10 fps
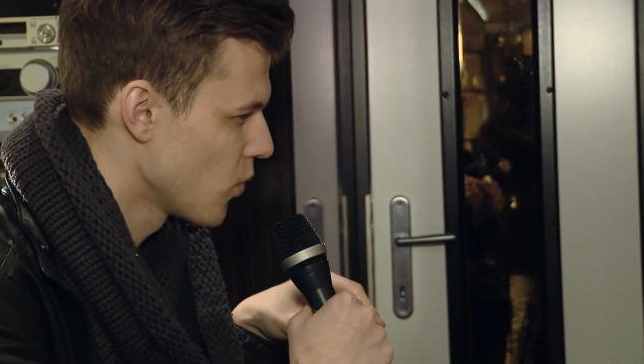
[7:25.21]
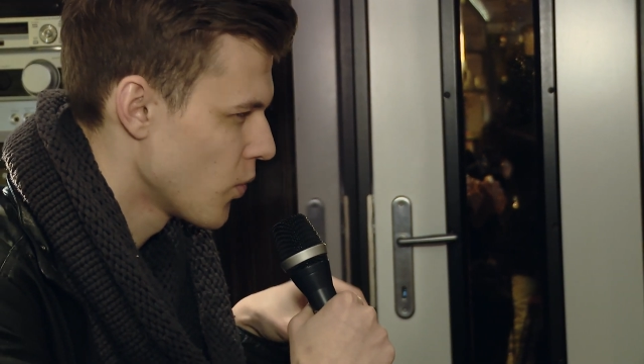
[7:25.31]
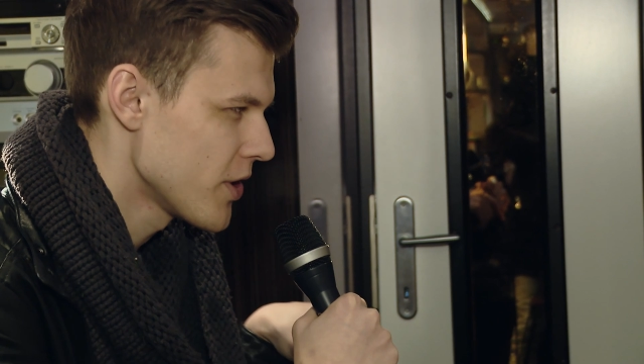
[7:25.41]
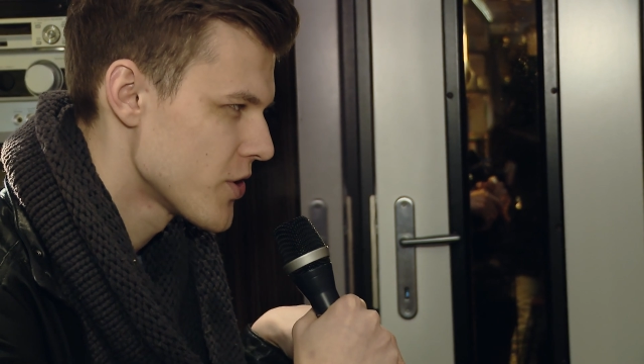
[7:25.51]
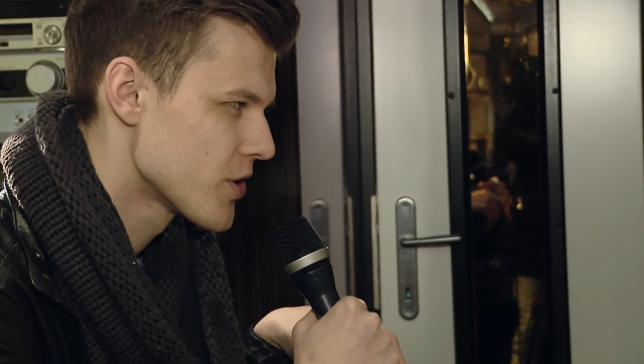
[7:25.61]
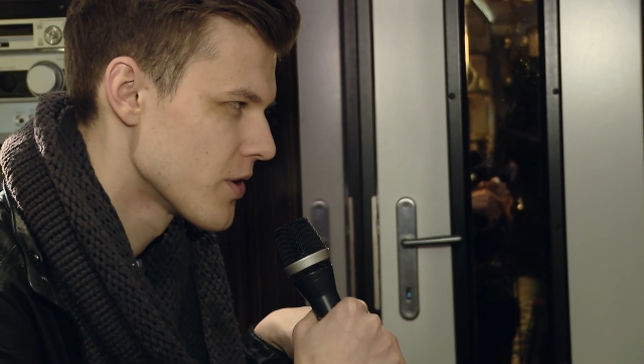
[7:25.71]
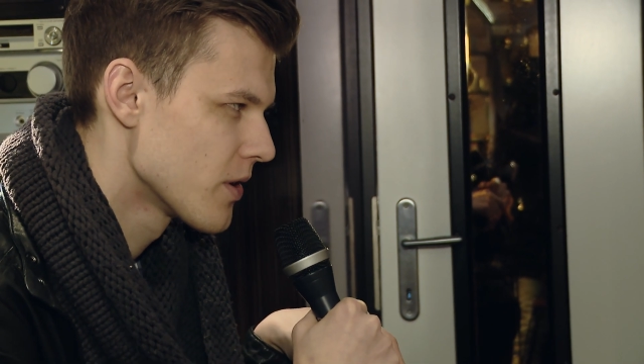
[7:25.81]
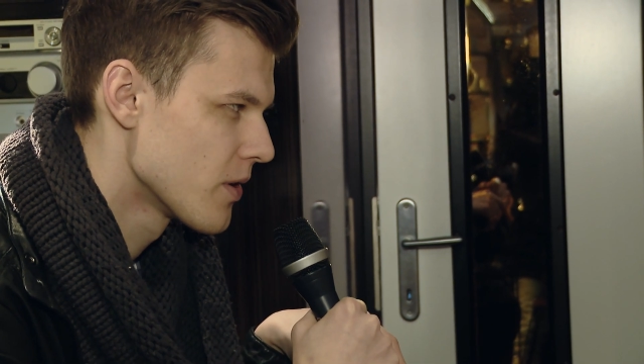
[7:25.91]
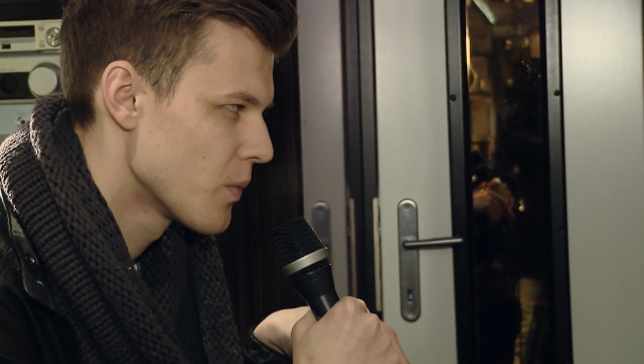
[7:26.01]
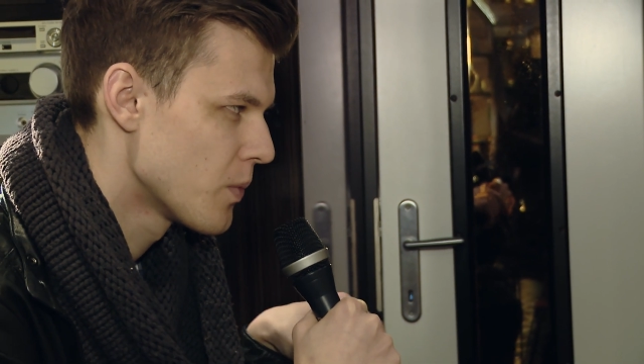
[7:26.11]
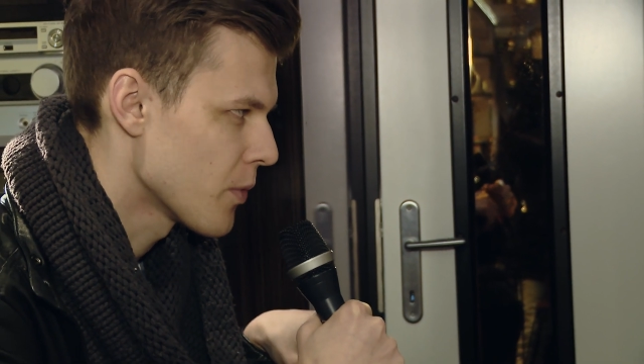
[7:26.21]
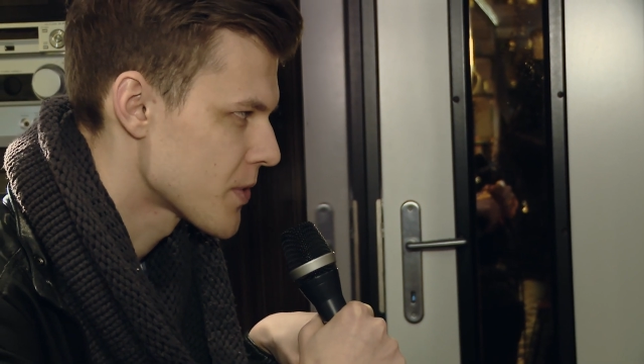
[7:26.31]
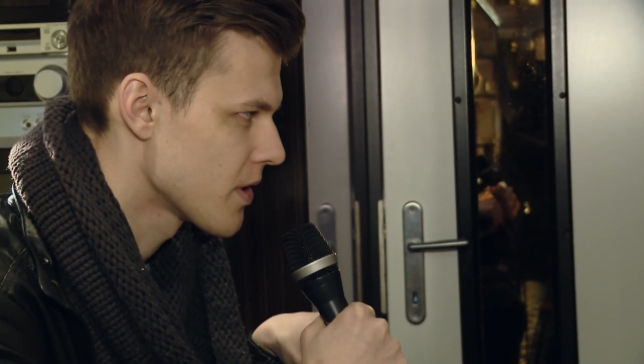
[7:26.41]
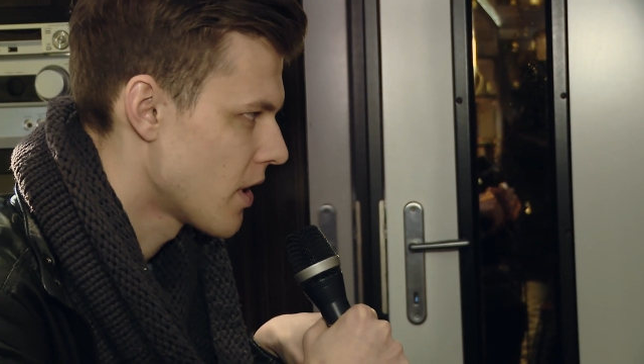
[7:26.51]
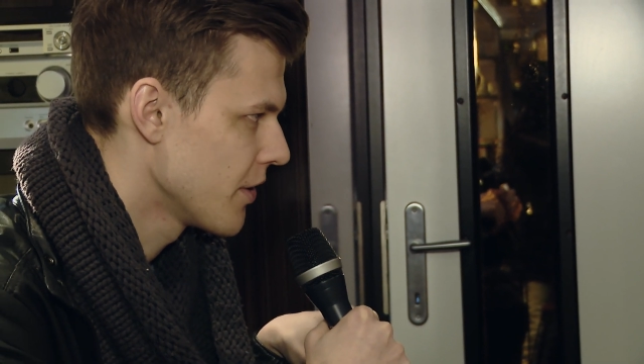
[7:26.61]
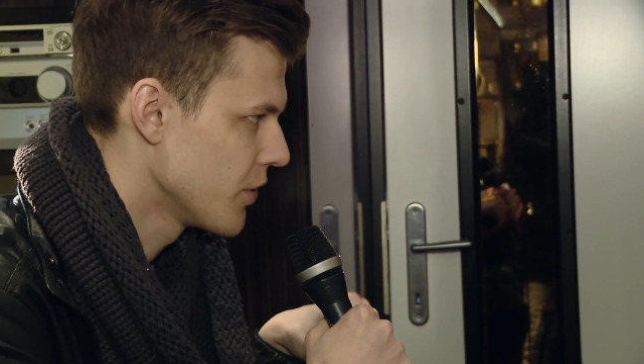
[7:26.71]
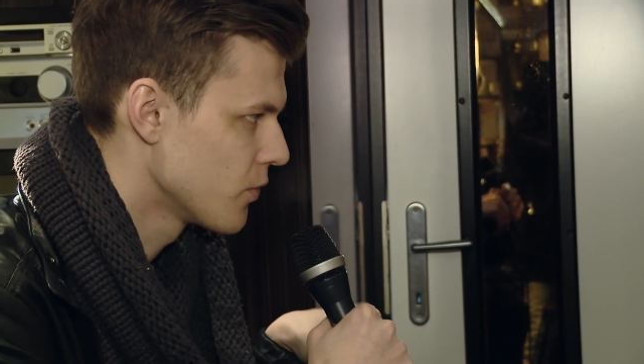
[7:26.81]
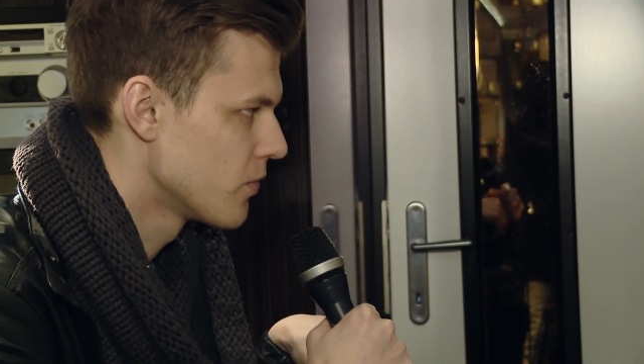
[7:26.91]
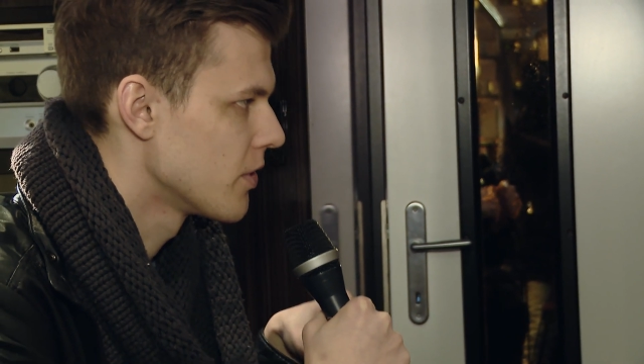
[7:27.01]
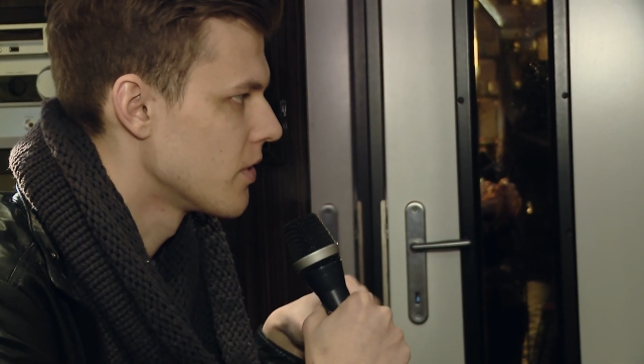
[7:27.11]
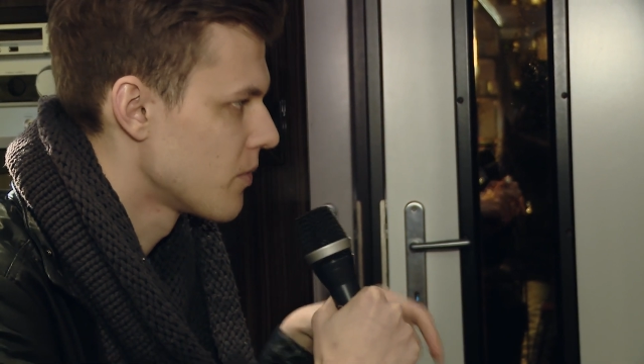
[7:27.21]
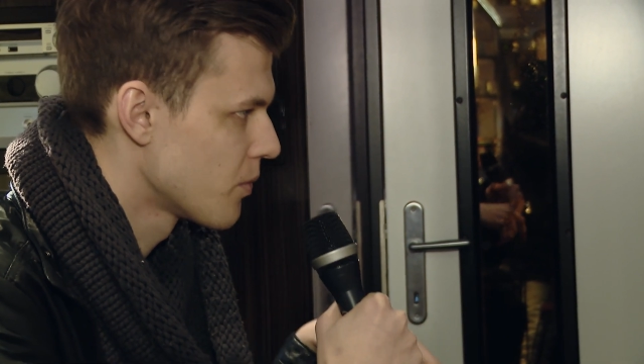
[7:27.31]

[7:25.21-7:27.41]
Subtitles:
Which pop star you would